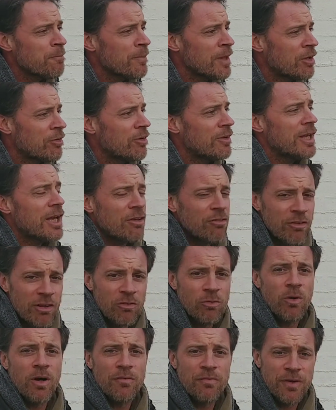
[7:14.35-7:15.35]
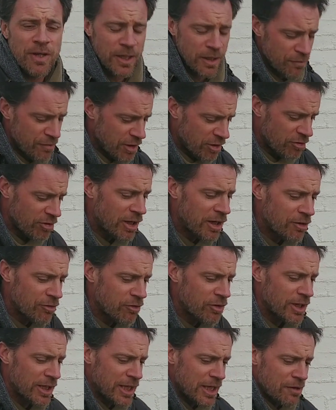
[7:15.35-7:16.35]
So yes, that's what I think. I think Salah's
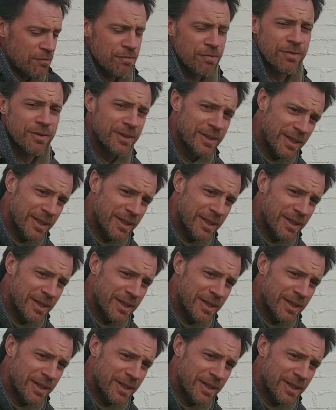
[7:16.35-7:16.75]
going to give